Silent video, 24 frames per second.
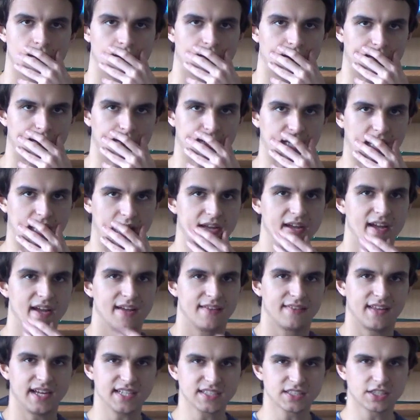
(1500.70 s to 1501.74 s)
Okay,
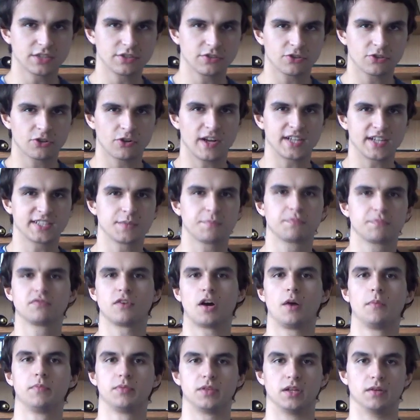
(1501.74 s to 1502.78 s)
that's going to create a
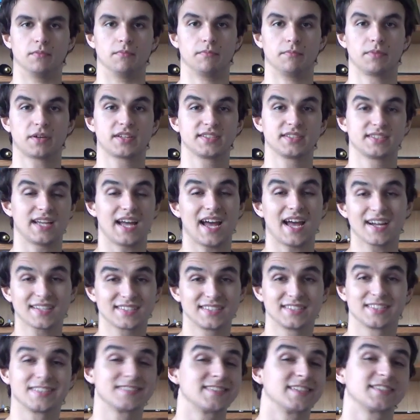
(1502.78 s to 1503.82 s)
problem because it acts
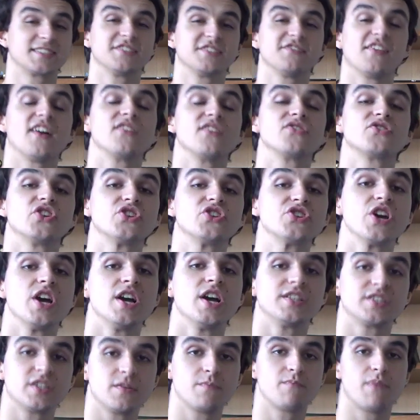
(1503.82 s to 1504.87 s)
as a disadvantage
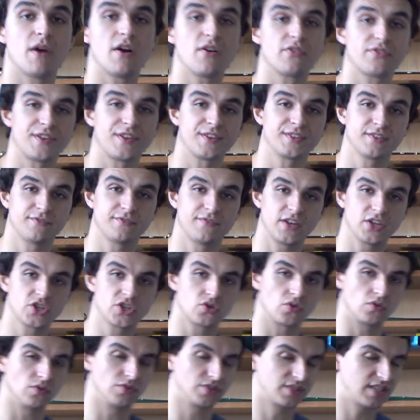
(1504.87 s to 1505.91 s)
to both
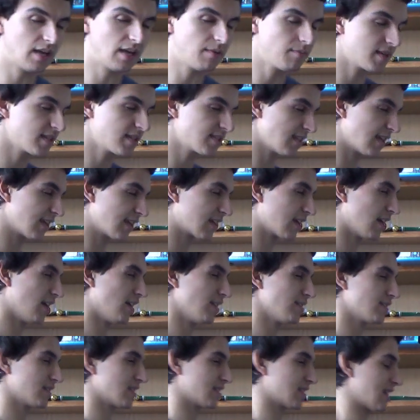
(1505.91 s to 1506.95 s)
individuals. That means they
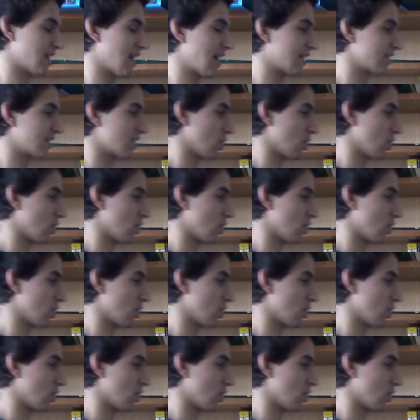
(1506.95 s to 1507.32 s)
can't detect